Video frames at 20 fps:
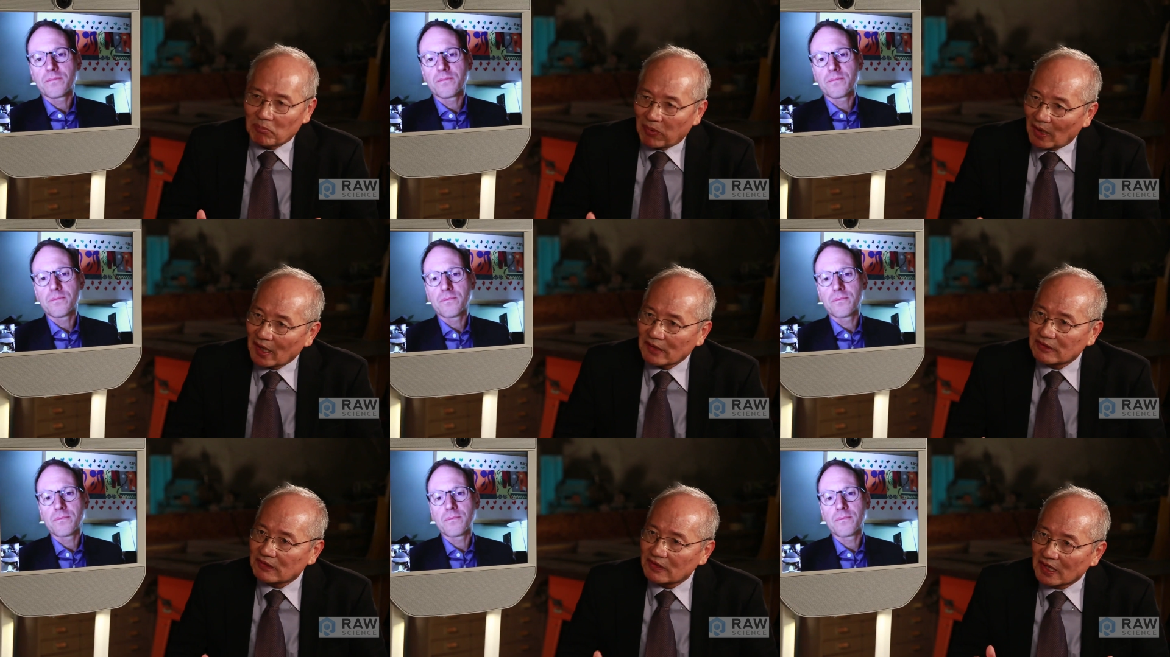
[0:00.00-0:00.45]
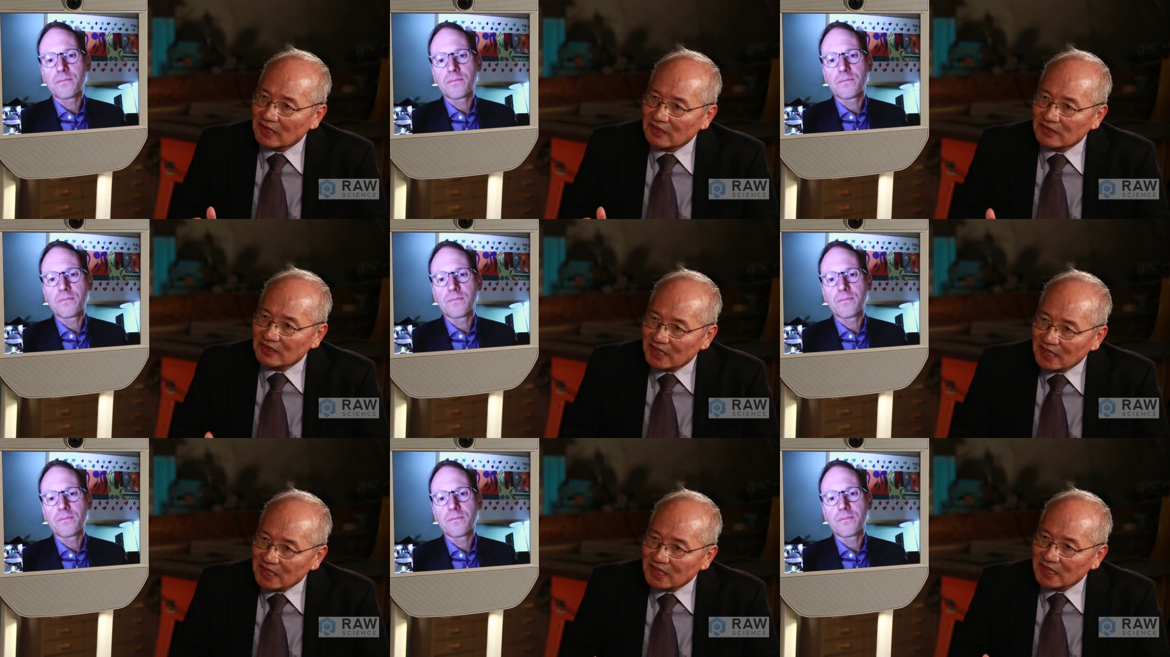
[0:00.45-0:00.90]
Speaker 1: but they
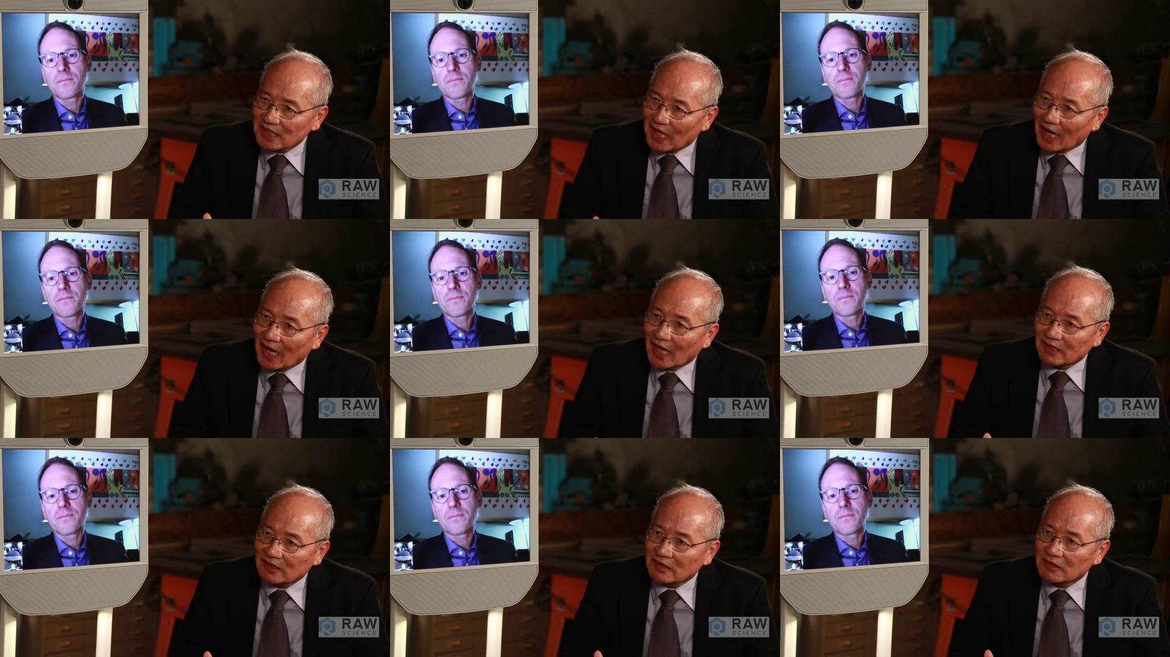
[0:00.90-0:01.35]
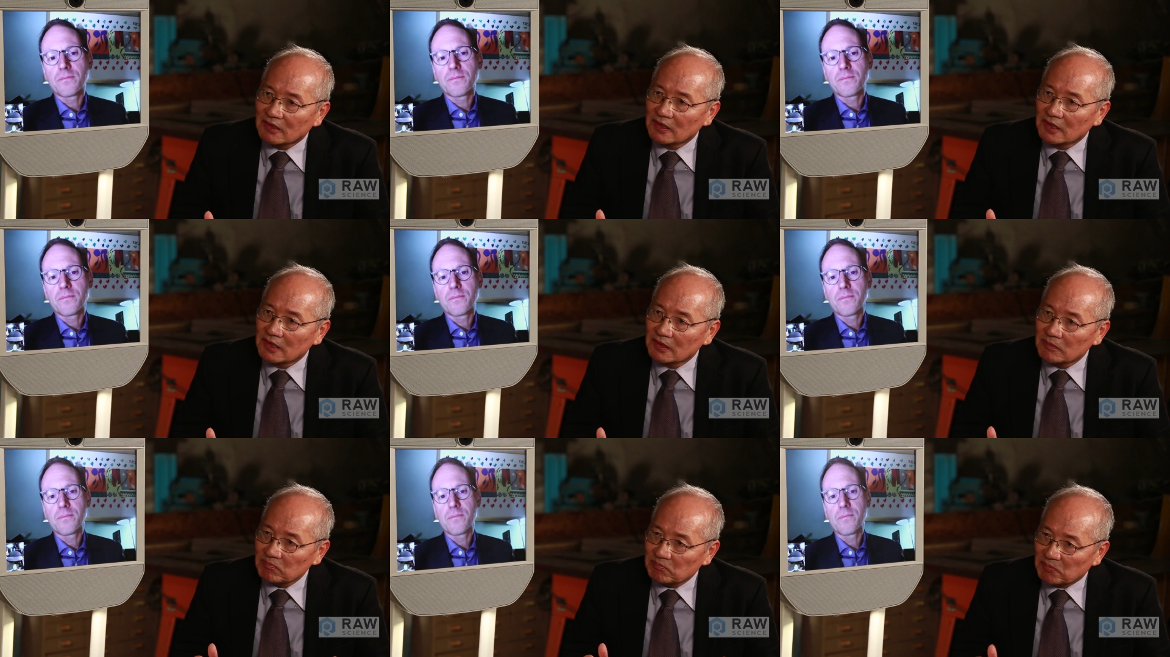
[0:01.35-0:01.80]
need not
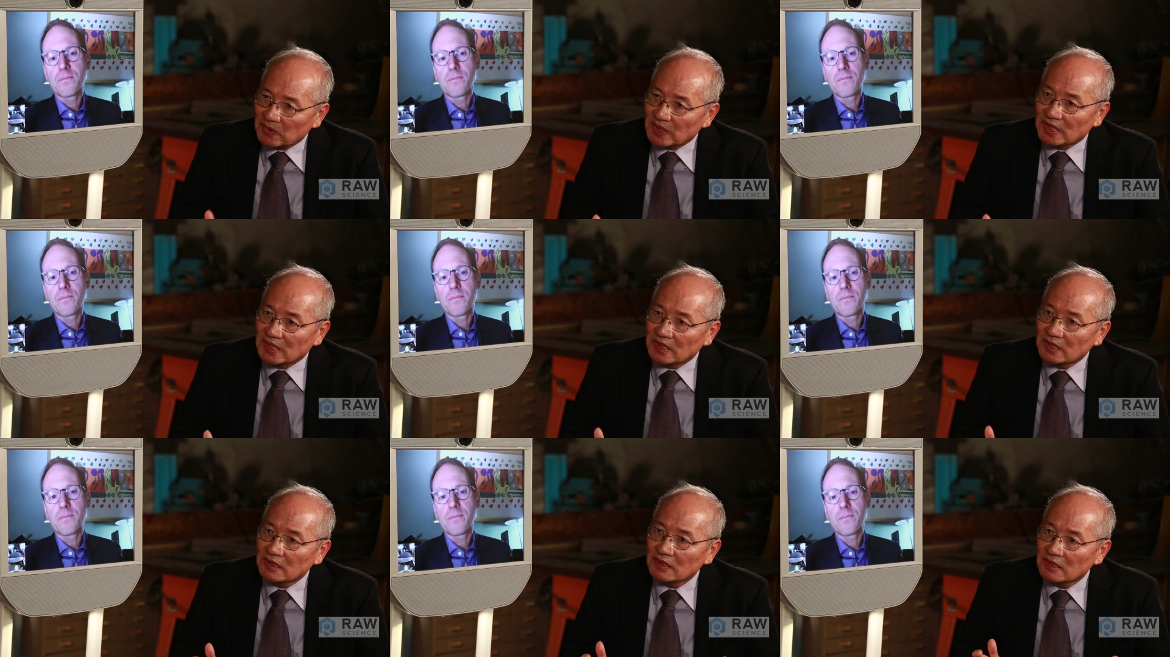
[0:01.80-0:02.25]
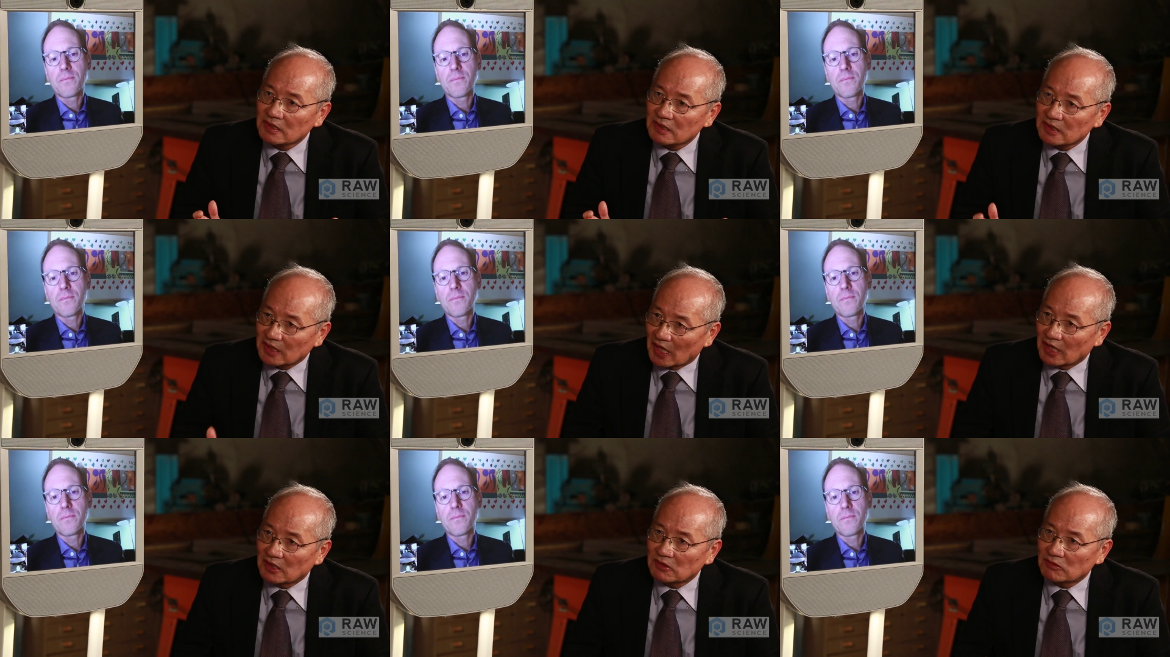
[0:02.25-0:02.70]
be
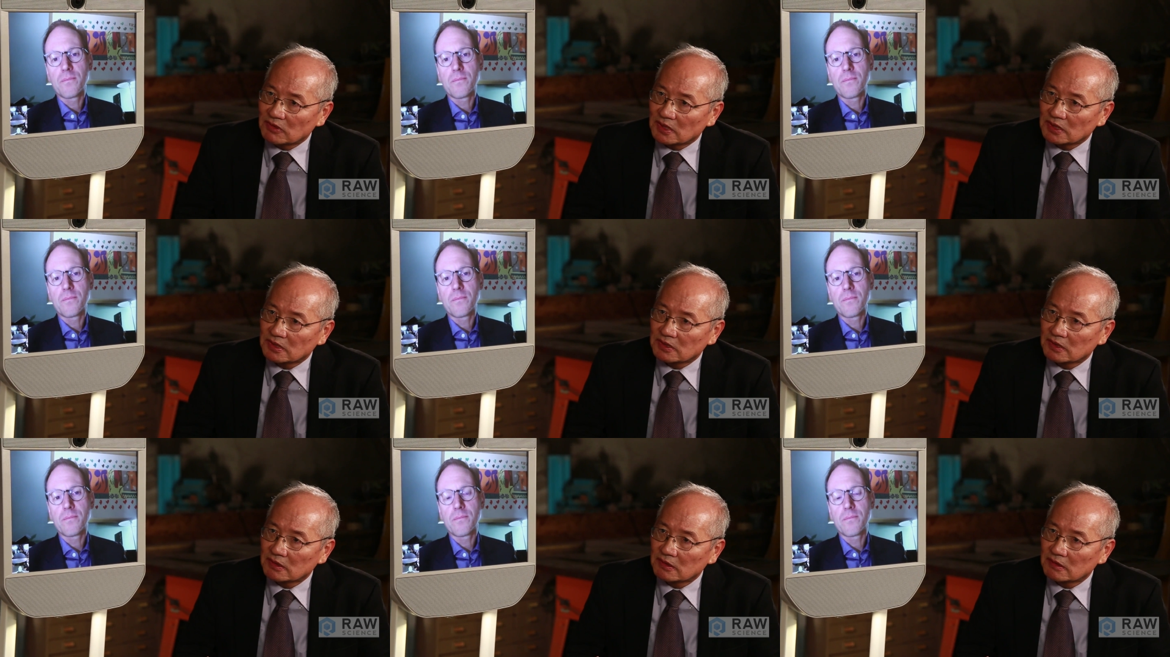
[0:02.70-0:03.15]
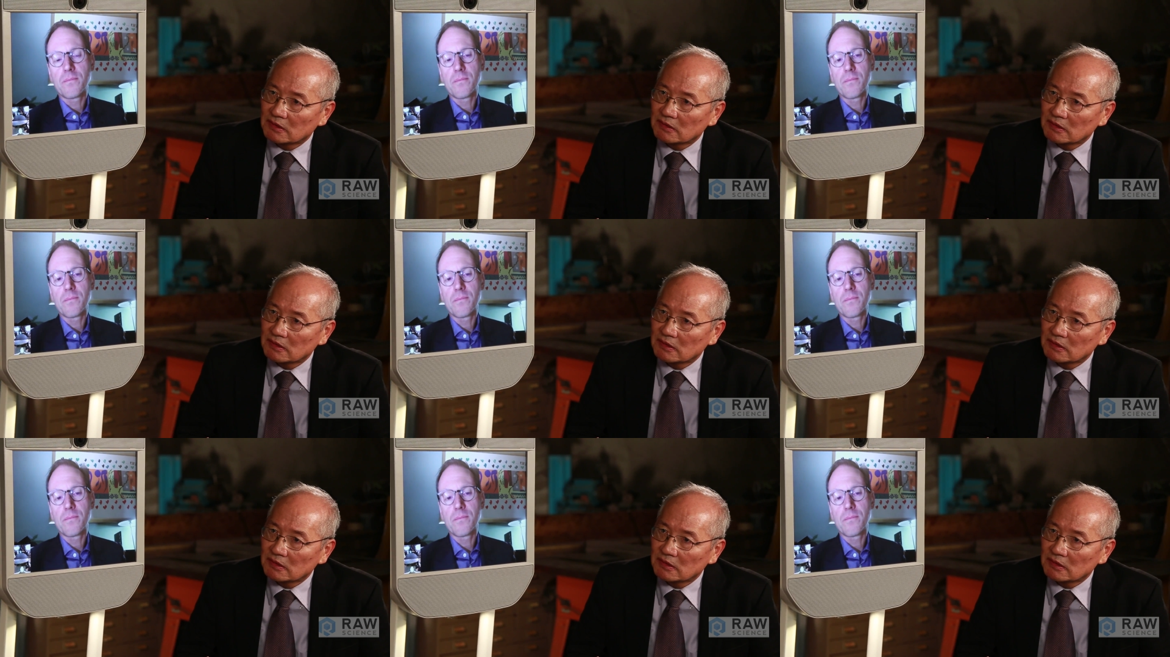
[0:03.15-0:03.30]
dangerous.